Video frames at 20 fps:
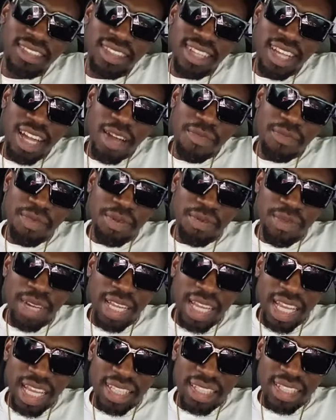Happy
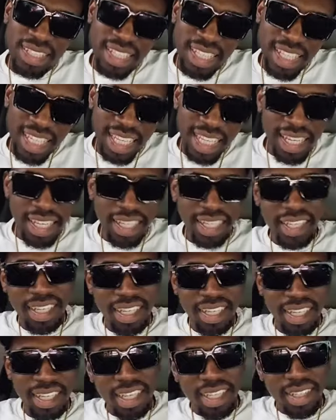Mother's Day.
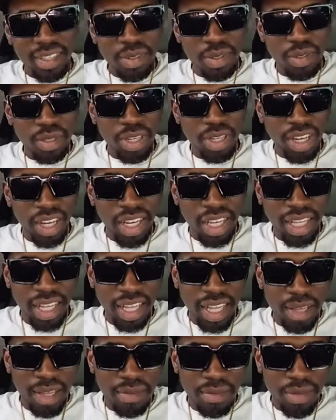Good girl
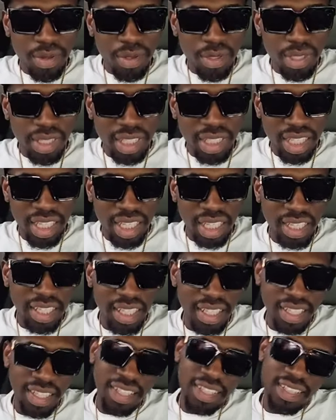gone bougie.
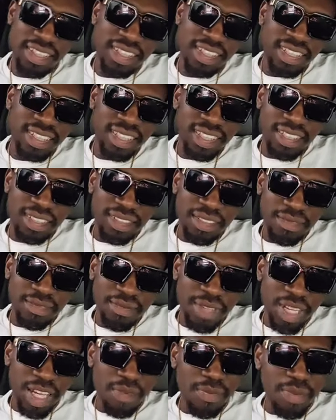
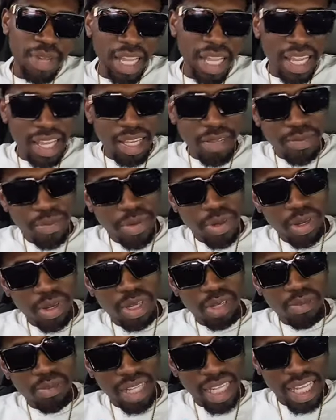Big up all of the
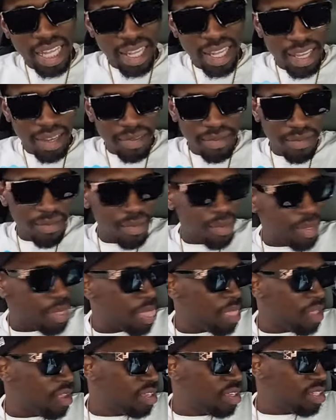proud mother them.
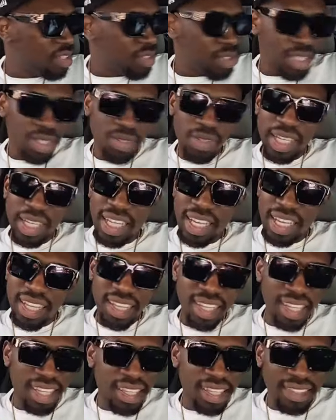You know it ain't
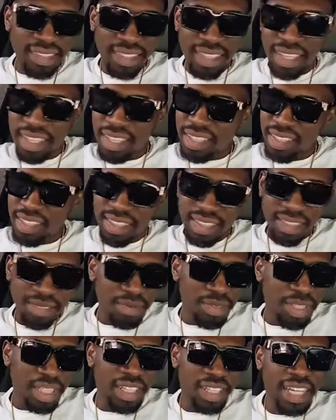easy,
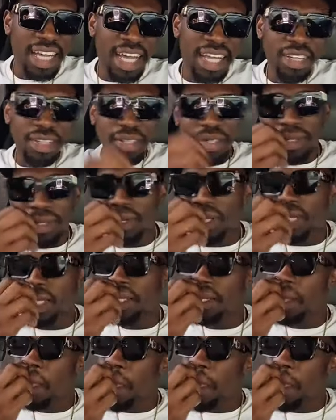but you gotta do it.